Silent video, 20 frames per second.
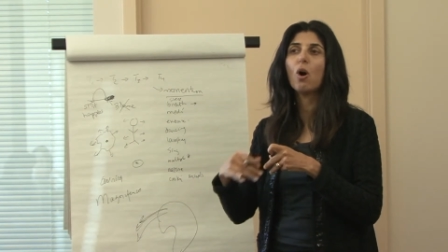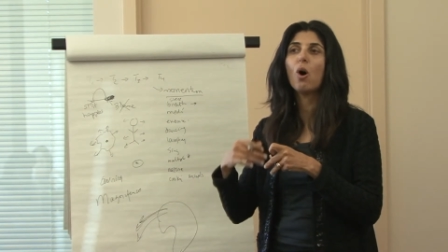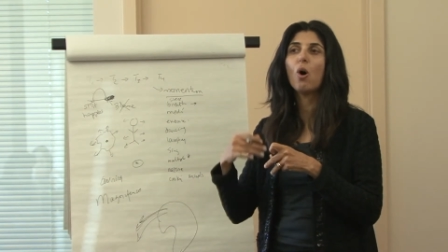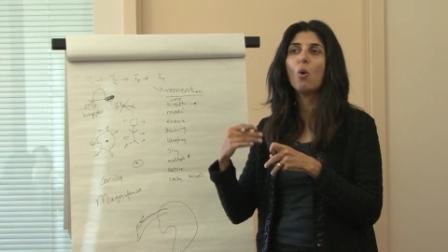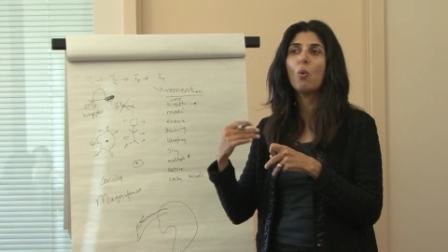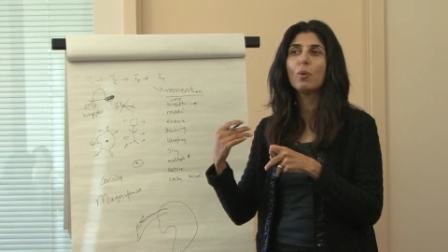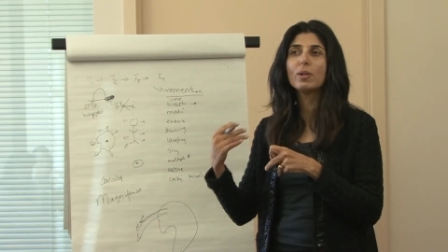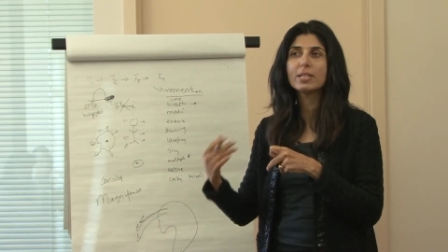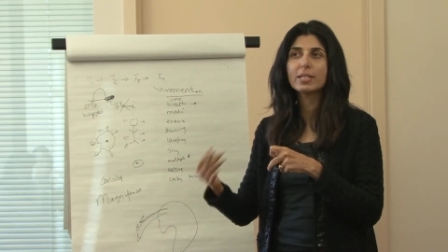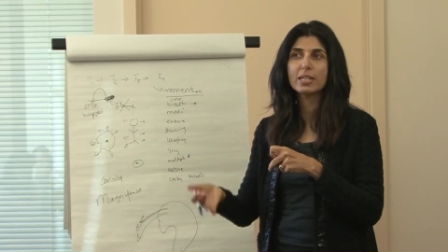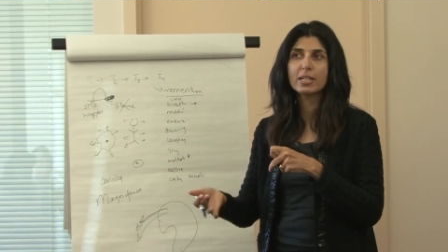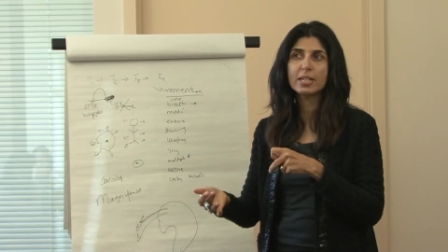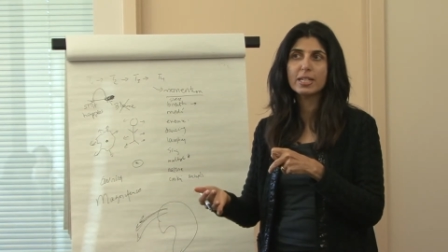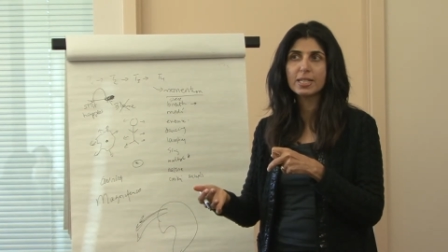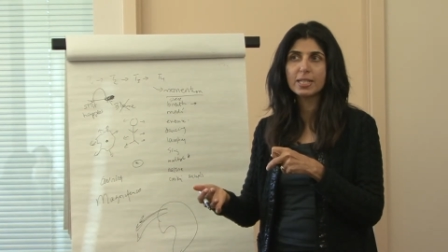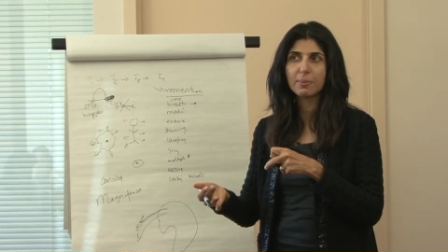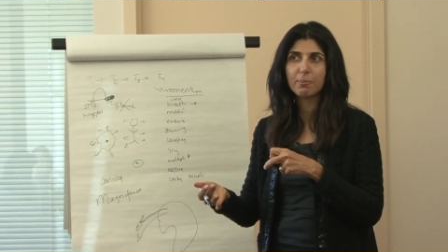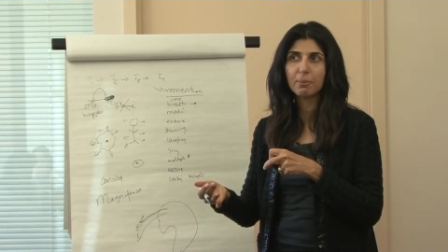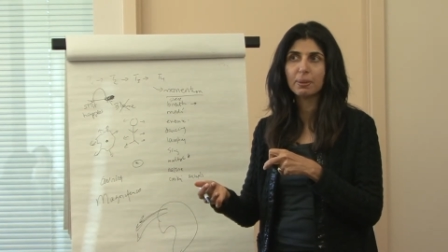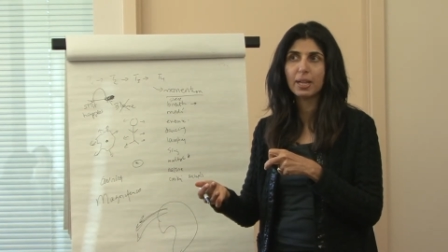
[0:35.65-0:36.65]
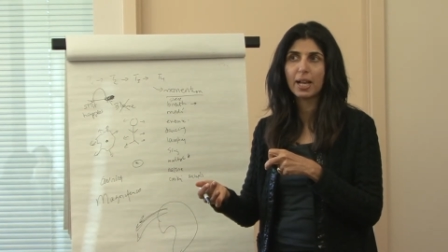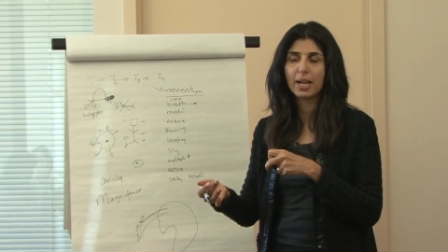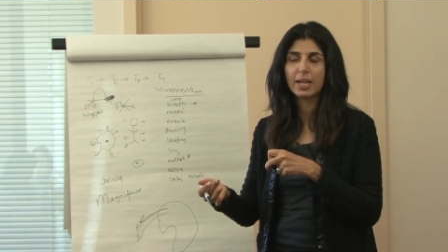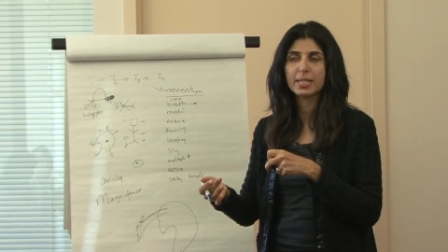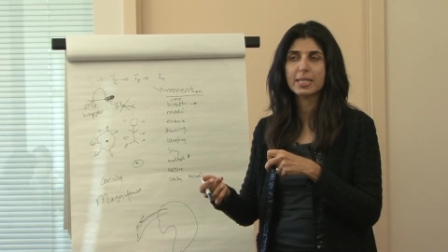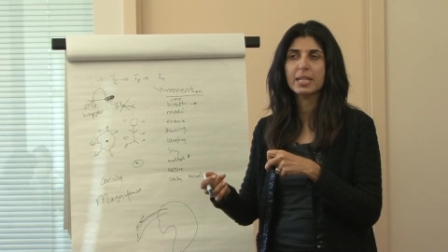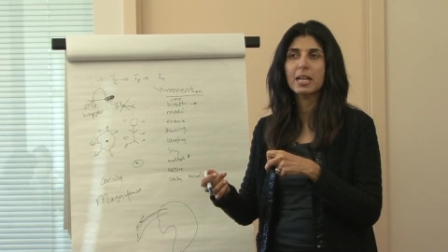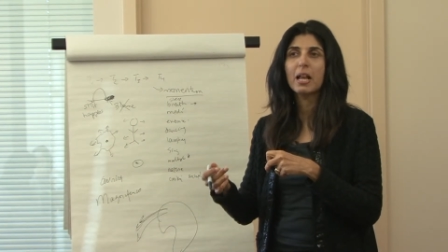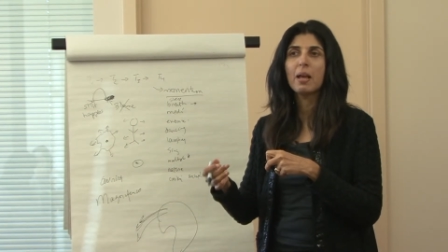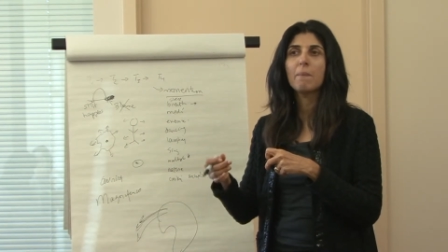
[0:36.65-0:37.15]
always going to need
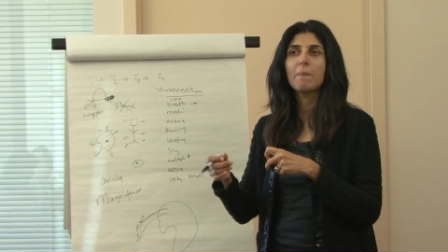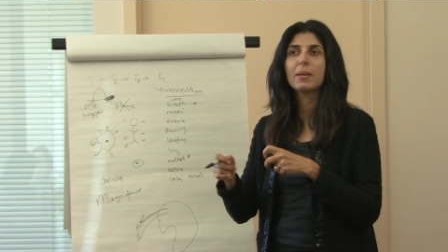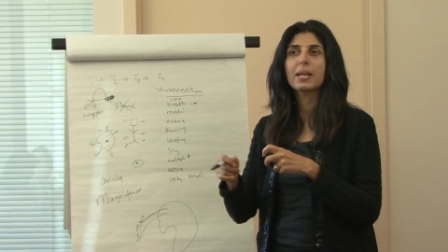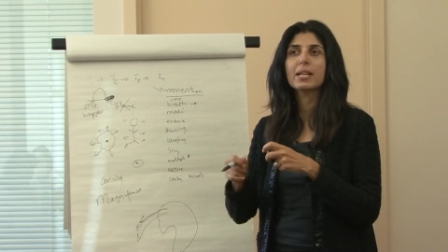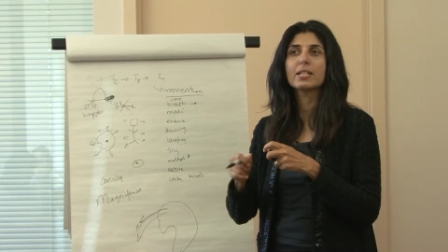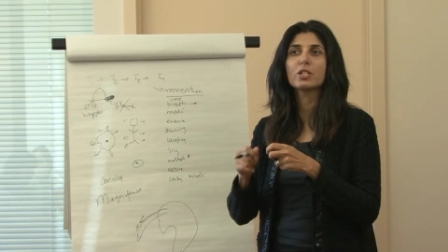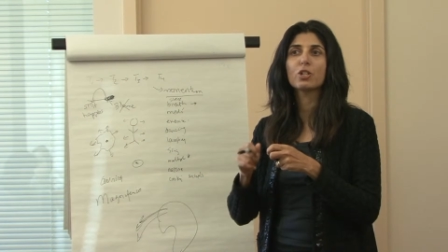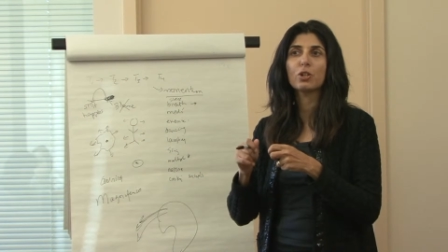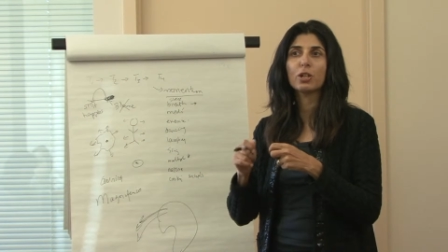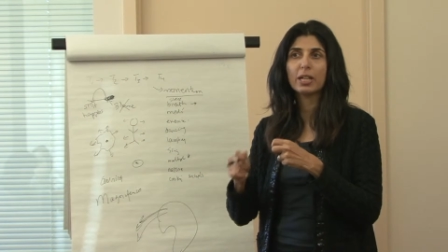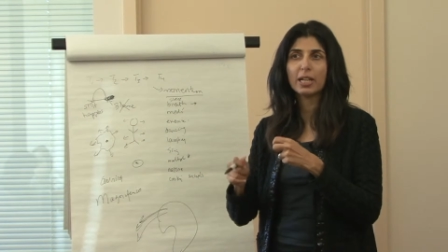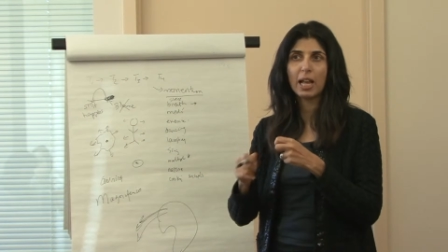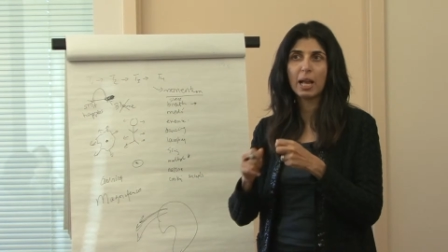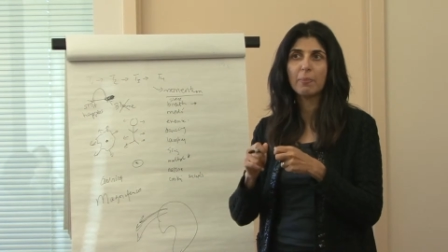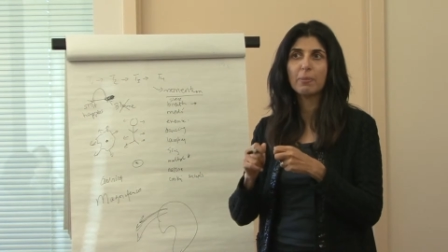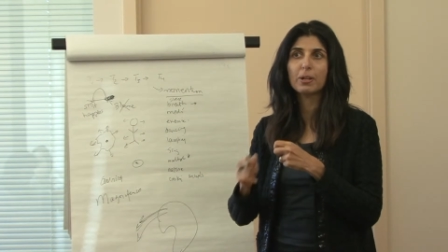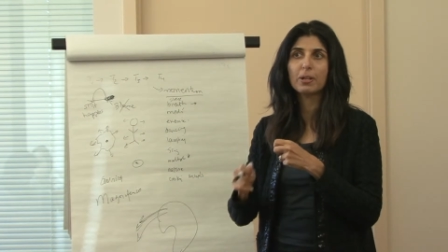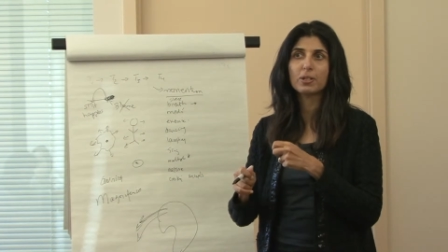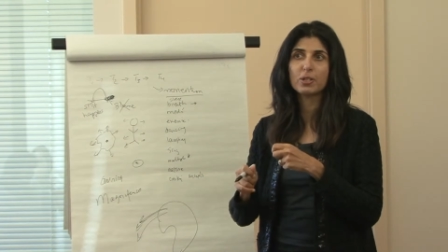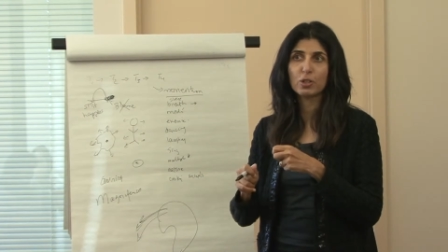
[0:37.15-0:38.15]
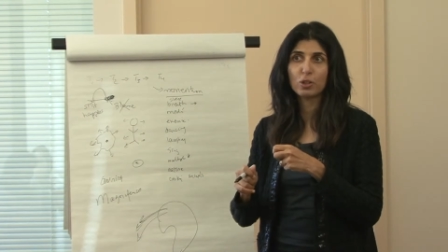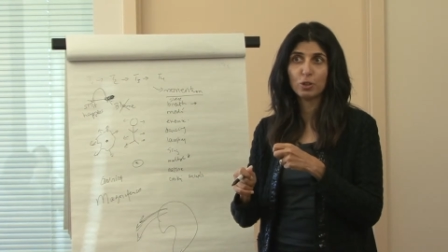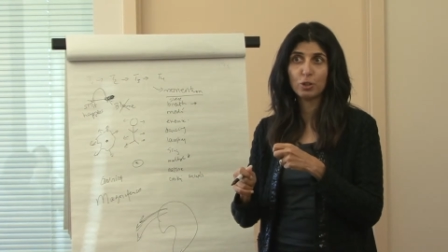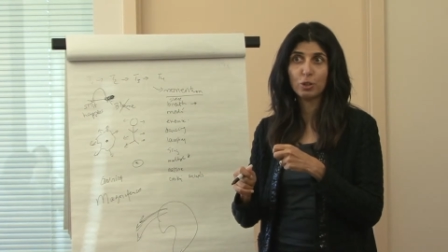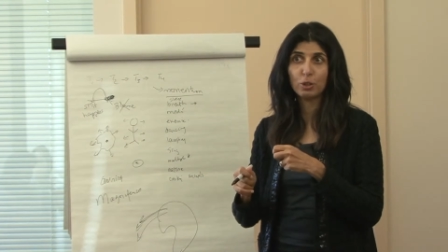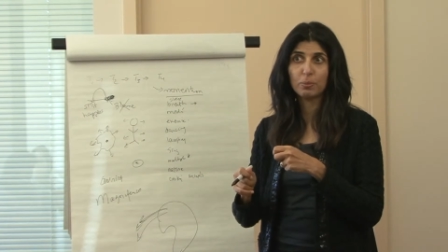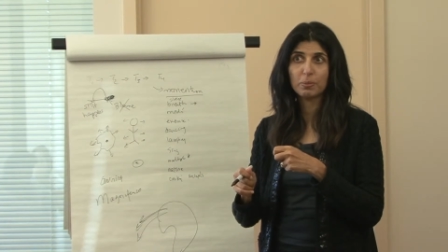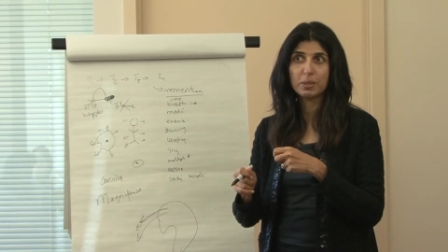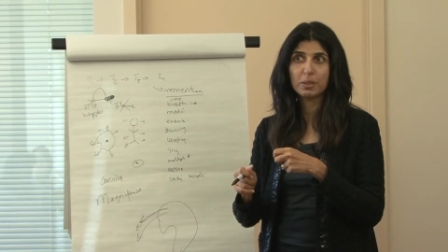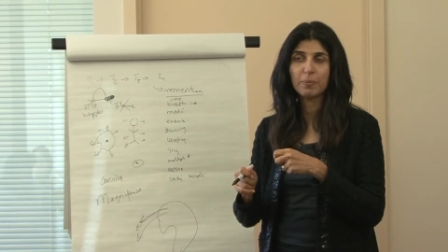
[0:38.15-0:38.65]
Cipralex because your chemicals are
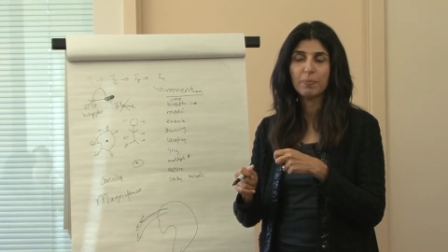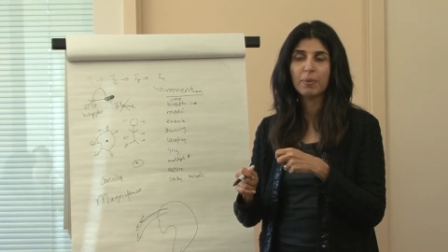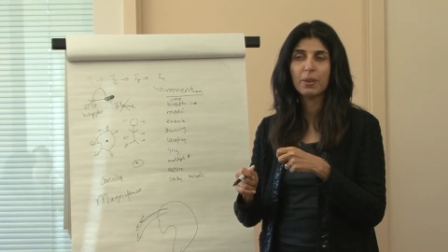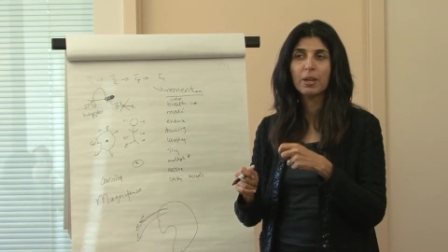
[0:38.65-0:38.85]
hooped.